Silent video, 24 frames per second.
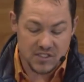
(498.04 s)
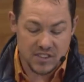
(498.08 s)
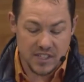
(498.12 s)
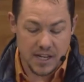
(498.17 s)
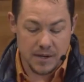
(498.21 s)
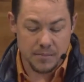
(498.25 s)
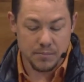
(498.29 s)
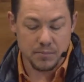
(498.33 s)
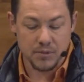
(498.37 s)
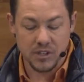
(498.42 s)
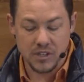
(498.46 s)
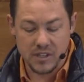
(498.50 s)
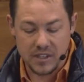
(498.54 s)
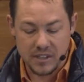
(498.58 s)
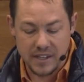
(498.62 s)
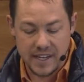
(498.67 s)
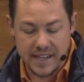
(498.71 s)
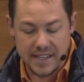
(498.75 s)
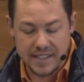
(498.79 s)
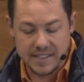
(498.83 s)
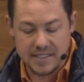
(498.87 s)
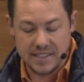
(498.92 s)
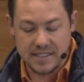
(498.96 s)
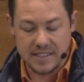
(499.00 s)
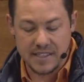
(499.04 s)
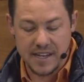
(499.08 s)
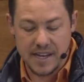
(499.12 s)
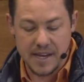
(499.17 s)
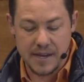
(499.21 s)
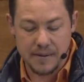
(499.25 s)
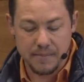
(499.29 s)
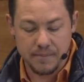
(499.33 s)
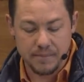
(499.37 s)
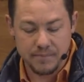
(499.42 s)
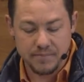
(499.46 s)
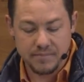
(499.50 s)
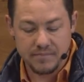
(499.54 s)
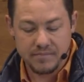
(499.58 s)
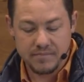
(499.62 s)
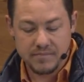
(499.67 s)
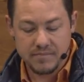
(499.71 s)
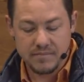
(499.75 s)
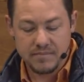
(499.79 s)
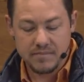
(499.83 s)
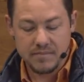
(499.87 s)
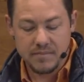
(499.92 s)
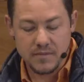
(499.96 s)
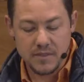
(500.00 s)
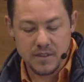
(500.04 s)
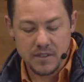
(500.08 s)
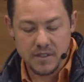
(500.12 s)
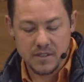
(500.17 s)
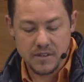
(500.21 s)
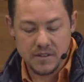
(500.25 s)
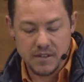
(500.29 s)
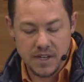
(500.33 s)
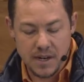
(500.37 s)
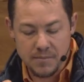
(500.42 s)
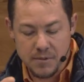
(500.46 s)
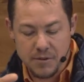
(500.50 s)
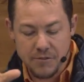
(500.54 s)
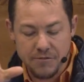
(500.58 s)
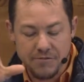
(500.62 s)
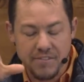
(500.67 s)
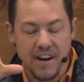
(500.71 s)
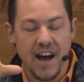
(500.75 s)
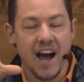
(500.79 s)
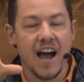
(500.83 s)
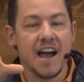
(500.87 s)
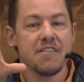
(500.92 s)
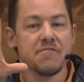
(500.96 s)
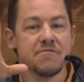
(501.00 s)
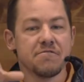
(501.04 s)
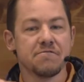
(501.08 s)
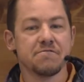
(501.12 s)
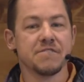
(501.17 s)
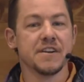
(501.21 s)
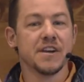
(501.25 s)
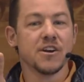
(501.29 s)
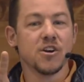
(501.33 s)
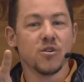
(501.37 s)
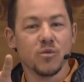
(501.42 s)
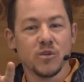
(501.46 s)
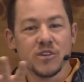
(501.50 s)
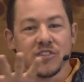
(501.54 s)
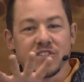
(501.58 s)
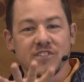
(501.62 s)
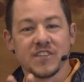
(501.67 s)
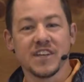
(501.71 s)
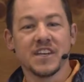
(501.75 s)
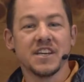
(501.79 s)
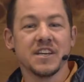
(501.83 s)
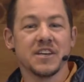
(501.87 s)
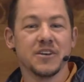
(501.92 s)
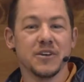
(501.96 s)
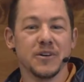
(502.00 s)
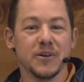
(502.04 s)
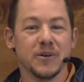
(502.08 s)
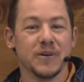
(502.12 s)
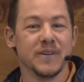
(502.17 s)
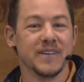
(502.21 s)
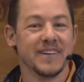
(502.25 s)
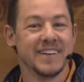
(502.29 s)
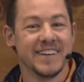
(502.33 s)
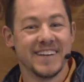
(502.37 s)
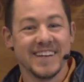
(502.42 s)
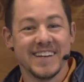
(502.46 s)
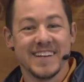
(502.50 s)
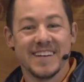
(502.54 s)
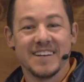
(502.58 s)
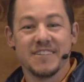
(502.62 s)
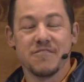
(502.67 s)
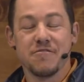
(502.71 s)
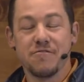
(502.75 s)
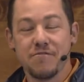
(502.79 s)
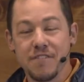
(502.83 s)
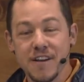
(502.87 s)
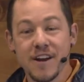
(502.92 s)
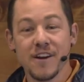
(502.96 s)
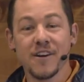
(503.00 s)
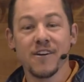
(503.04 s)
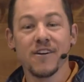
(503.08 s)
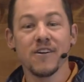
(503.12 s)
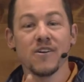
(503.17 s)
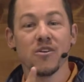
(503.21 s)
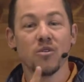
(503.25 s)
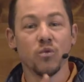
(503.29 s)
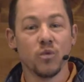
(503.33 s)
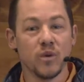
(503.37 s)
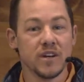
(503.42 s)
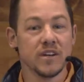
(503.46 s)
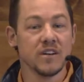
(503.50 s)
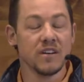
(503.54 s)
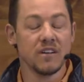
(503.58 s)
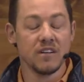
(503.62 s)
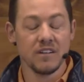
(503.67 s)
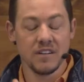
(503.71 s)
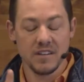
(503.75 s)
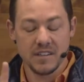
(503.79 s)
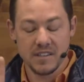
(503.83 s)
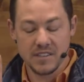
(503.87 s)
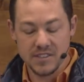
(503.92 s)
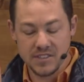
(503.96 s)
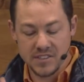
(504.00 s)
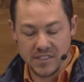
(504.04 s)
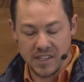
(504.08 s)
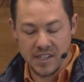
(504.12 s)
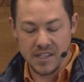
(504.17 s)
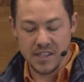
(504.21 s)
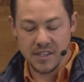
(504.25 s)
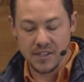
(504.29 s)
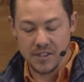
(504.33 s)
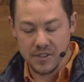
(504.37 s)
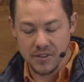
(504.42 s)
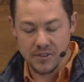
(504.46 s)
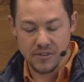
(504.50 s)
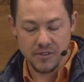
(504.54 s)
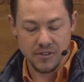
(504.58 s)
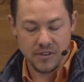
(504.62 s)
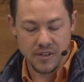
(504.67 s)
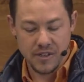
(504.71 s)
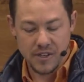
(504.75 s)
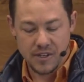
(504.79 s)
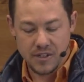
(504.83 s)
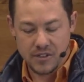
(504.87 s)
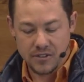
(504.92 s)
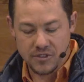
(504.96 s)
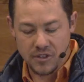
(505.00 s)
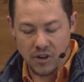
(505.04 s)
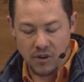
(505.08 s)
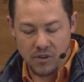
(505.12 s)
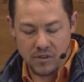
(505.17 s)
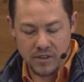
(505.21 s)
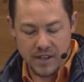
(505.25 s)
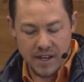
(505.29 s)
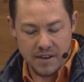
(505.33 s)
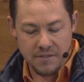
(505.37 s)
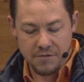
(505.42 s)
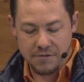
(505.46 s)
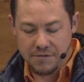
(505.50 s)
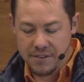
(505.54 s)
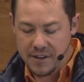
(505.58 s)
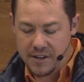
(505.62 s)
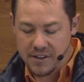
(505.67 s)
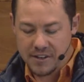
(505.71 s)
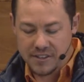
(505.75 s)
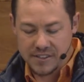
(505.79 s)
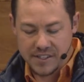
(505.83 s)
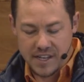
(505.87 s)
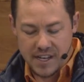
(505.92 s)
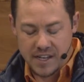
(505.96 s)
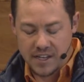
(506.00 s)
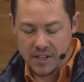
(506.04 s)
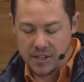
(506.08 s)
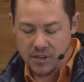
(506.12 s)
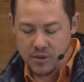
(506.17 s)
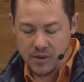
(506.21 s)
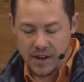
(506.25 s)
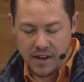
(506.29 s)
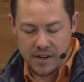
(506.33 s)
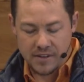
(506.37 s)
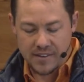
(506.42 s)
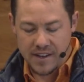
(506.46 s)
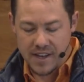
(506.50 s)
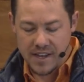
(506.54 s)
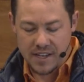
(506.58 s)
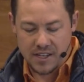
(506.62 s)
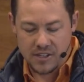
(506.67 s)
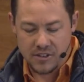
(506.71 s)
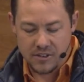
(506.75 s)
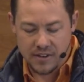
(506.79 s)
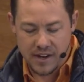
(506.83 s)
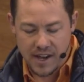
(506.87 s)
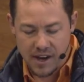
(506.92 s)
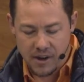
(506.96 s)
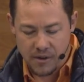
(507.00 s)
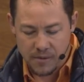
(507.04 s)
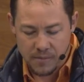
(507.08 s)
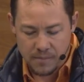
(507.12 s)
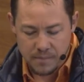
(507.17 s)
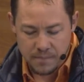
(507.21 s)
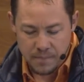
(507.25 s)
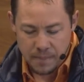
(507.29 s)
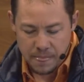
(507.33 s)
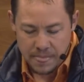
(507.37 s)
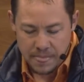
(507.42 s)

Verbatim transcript: step look like today? Number five, fear will sink you. Fear will sink you. Don't let fear take you, take you down.